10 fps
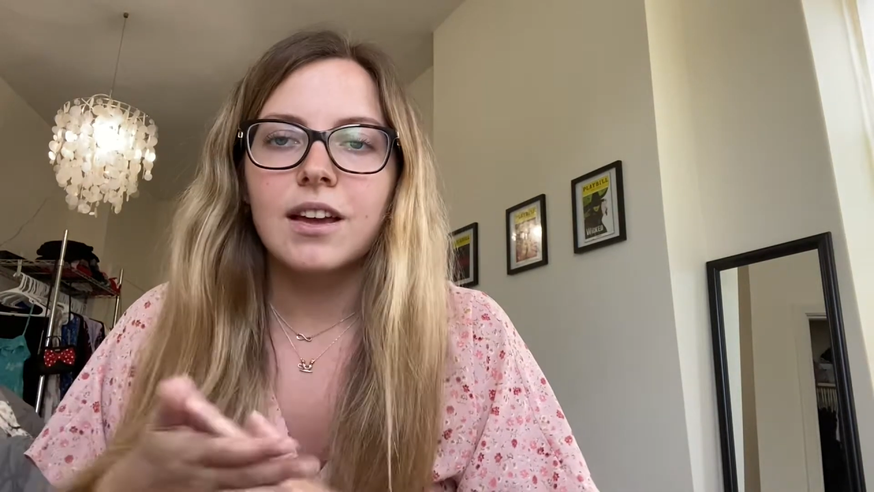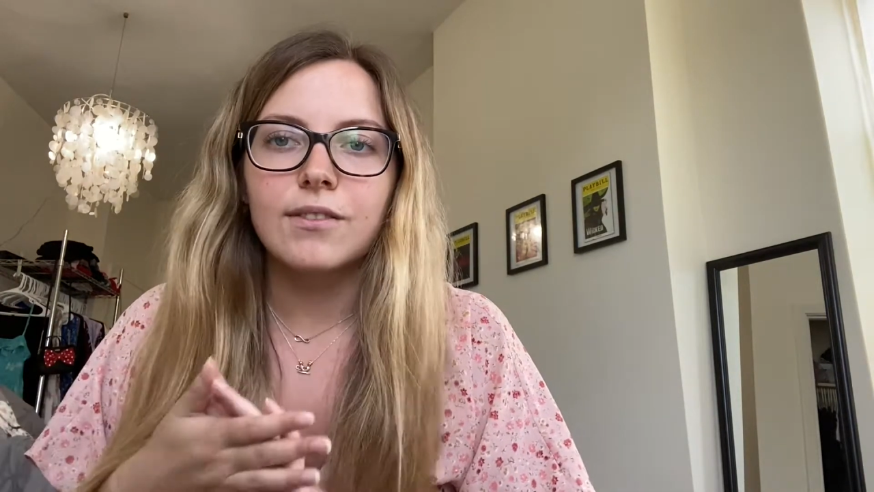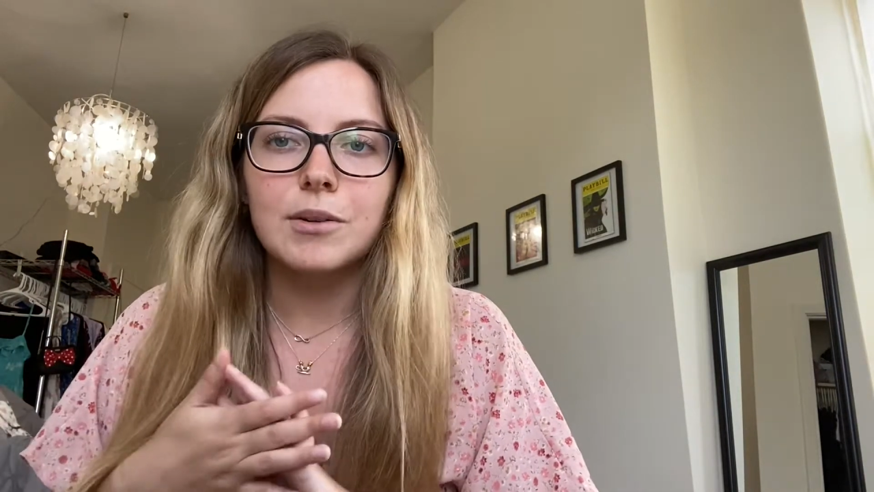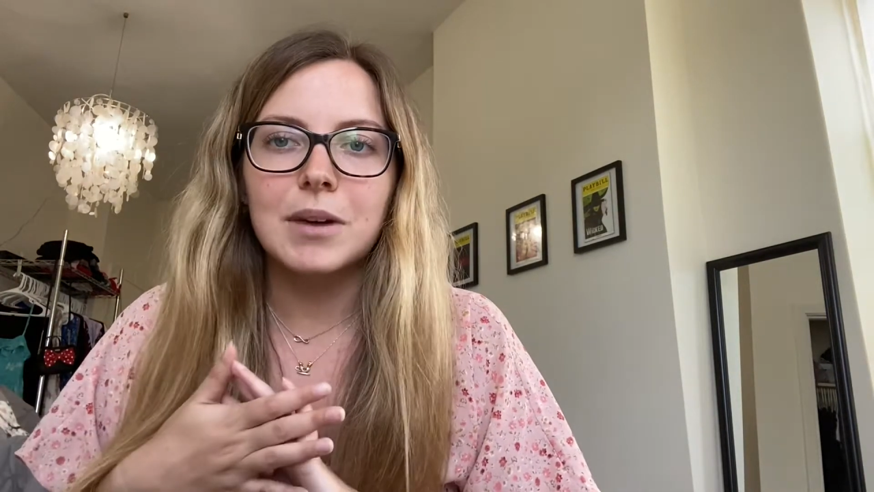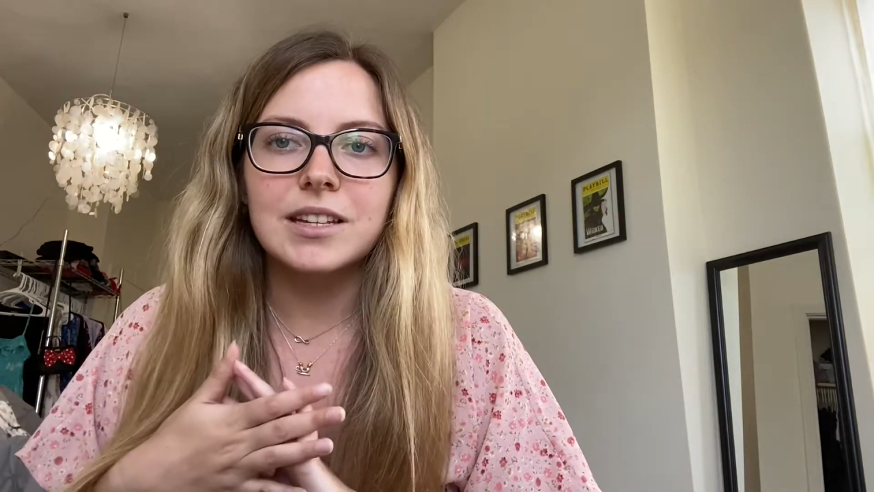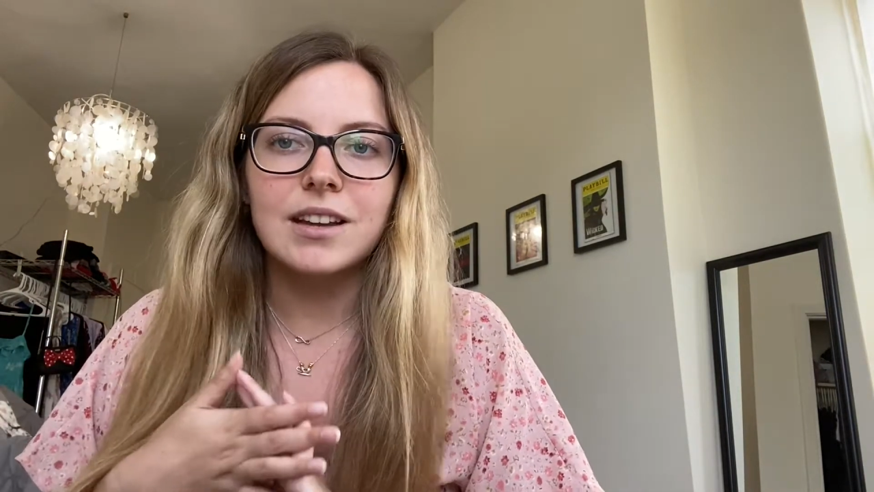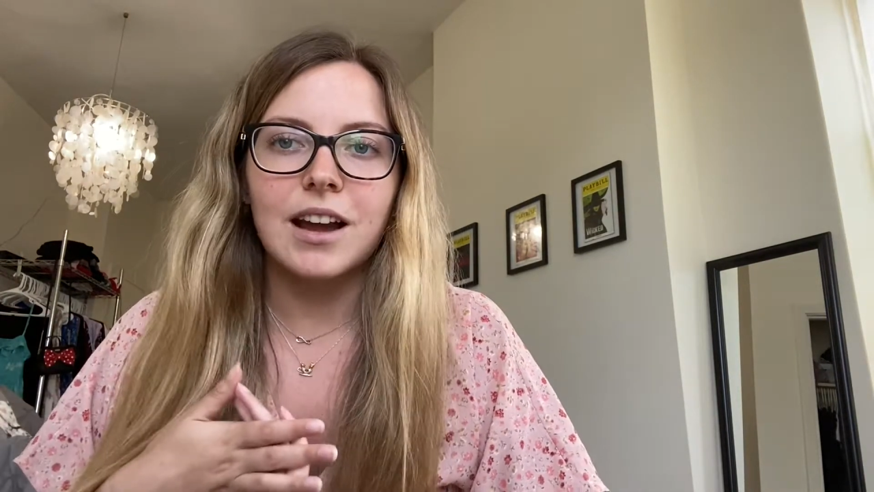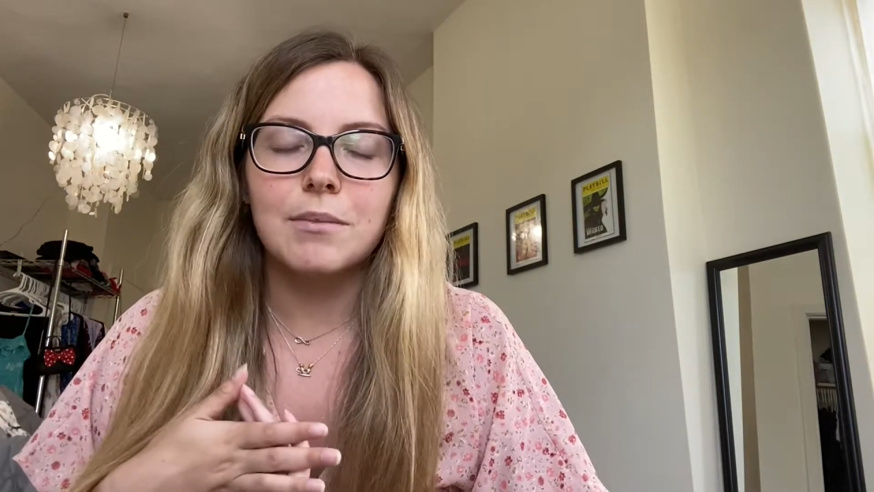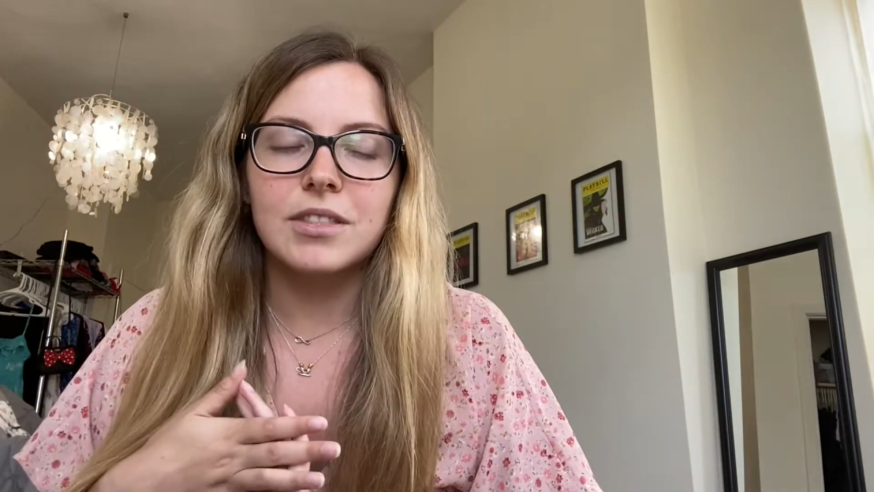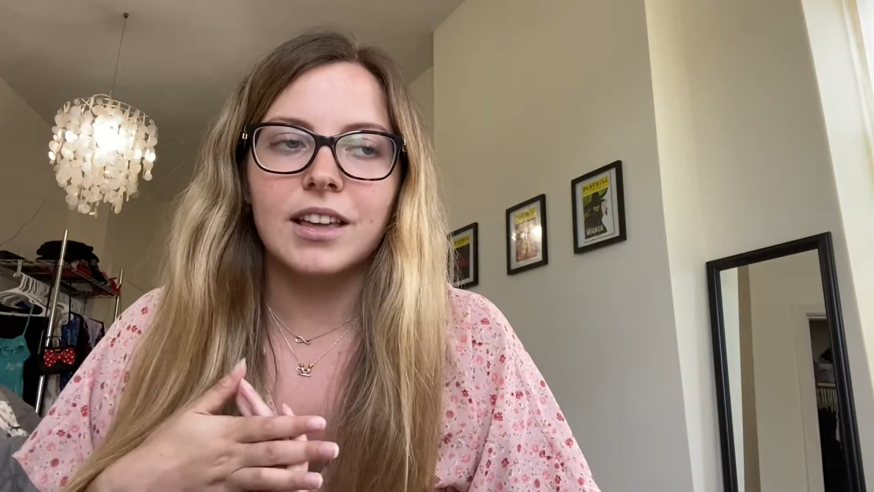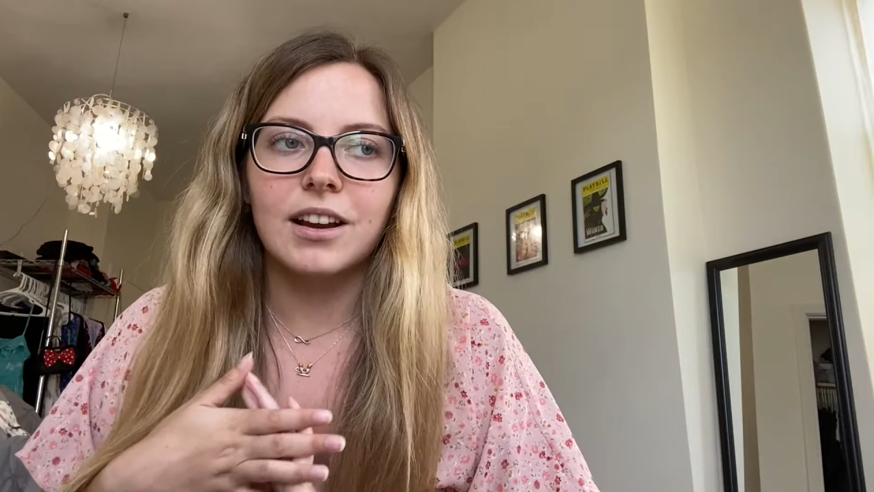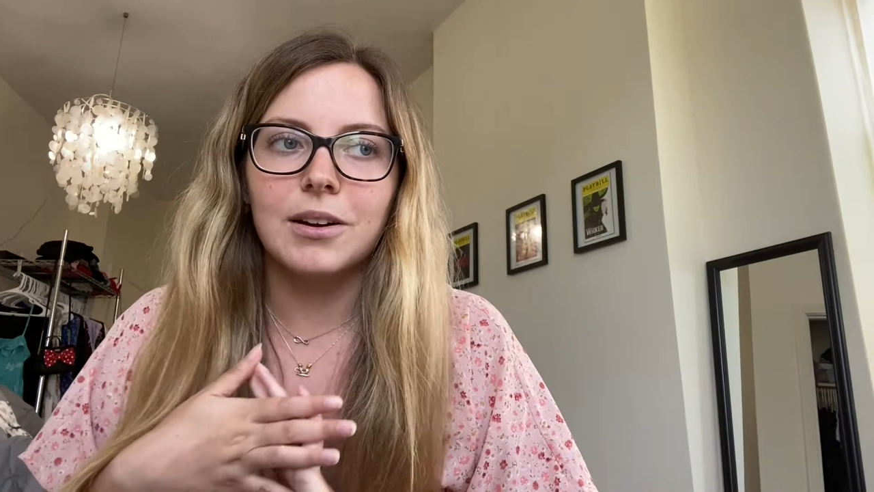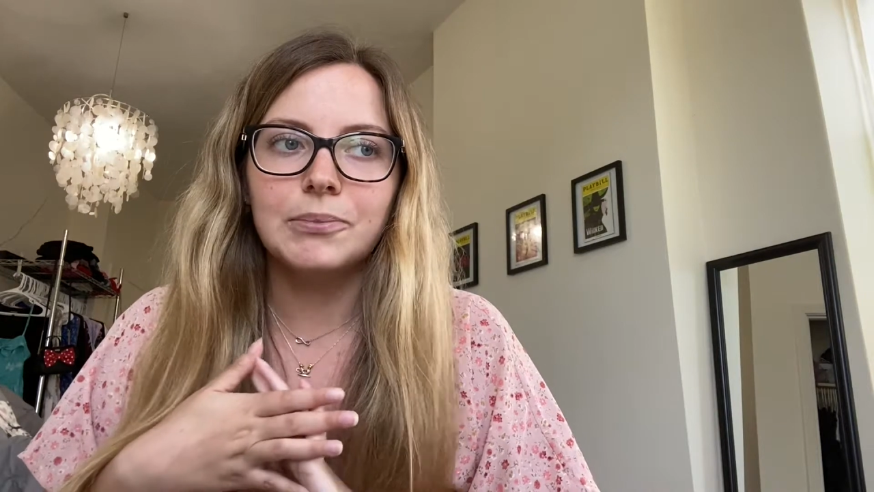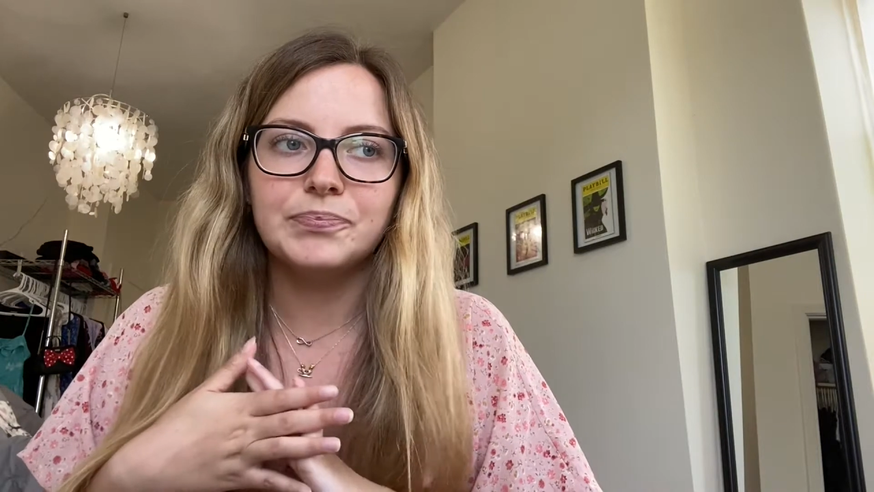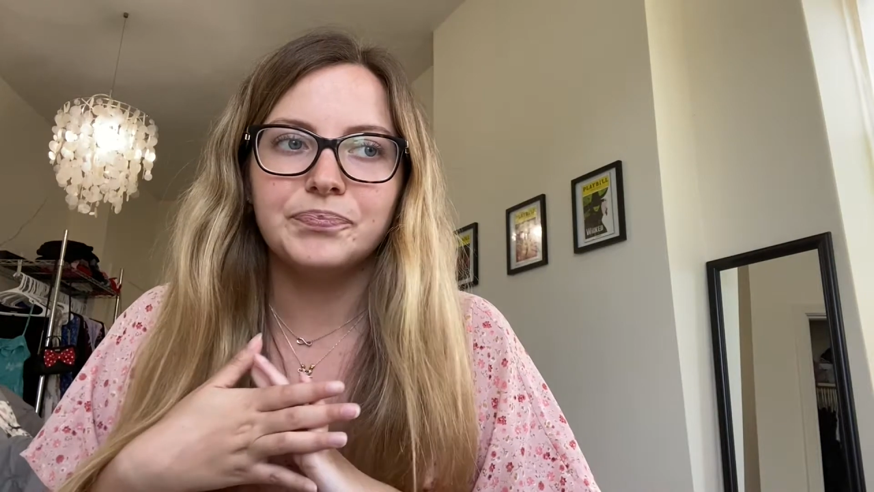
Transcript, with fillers: from my time there